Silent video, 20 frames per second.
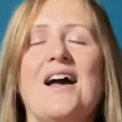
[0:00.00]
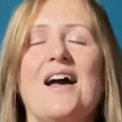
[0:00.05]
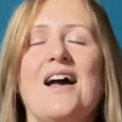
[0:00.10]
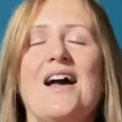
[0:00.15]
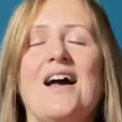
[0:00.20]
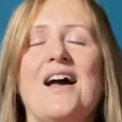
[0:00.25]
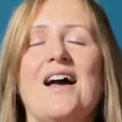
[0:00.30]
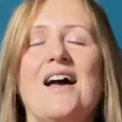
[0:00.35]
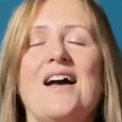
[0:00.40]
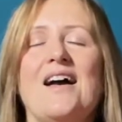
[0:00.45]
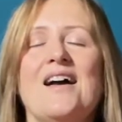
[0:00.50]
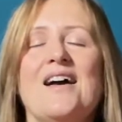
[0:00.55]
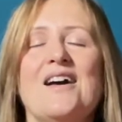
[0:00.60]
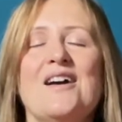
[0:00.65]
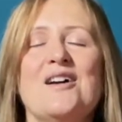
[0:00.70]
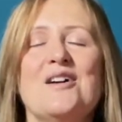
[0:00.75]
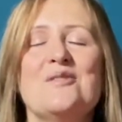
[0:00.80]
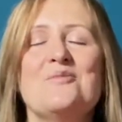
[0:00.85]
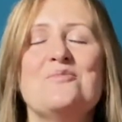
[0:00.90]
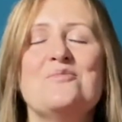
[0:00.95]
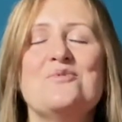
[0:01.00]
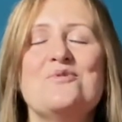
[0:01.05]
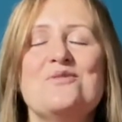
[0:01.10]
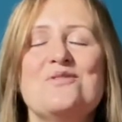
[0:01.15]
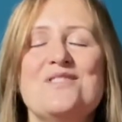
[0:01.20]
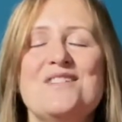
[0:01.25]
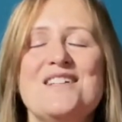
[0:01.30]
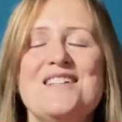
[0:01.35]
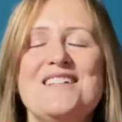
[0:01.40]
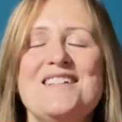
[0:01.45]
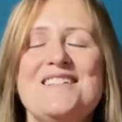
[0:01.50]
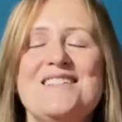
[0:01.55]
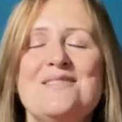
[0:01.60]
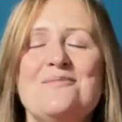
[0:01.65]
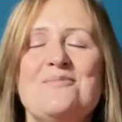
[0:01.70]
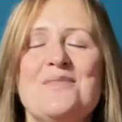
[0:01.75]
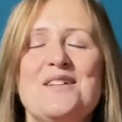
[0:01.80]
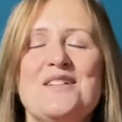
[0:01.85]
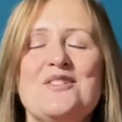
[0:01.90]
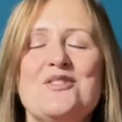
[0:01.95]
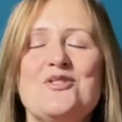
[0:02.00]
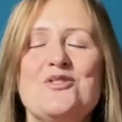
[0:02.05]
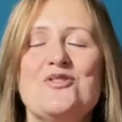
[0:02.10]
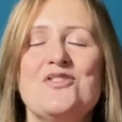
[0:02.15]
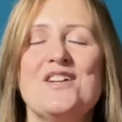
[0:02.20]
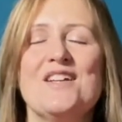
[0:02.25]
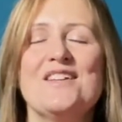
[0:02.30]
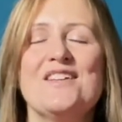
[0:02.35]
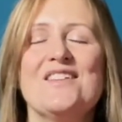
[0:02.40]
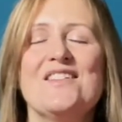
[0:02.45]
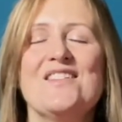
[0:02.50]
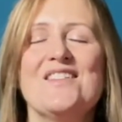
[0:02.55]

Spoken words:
I breathe in my strength.